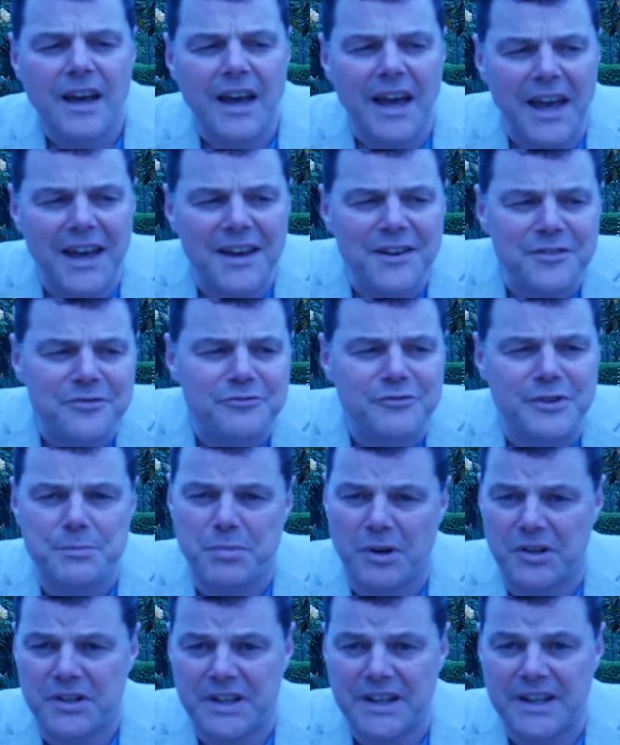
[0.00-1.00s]

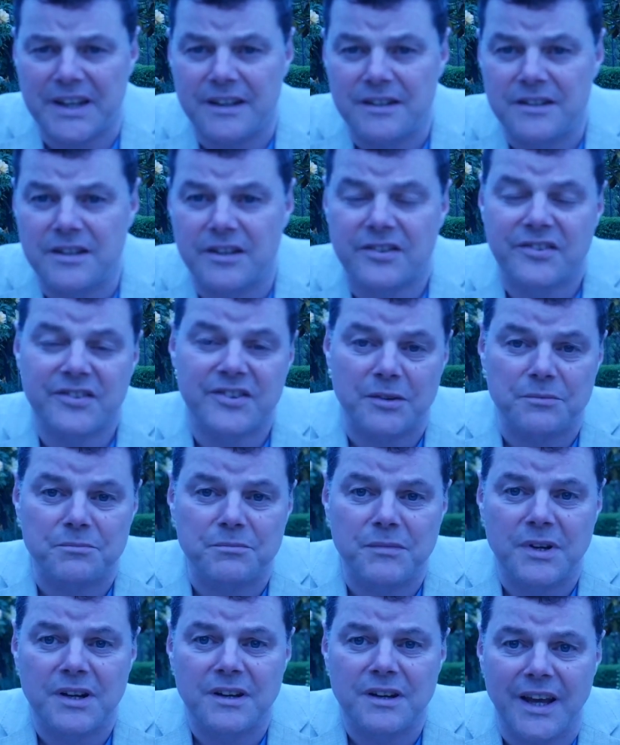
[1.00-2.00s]
everybody, to
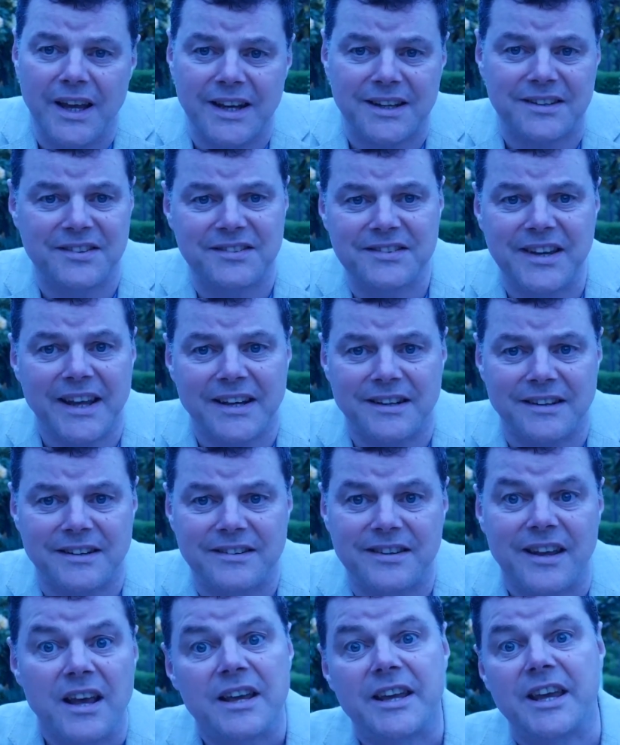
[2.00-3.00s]
some
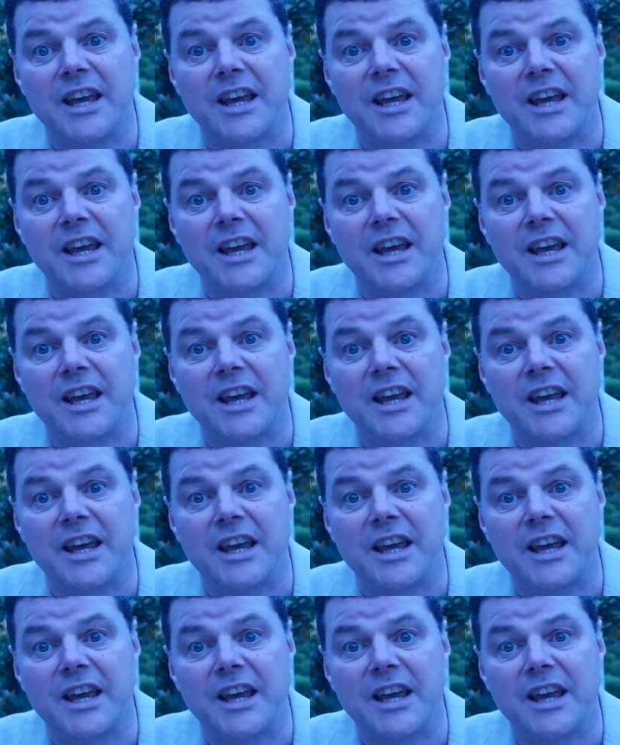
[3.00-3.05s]
extent,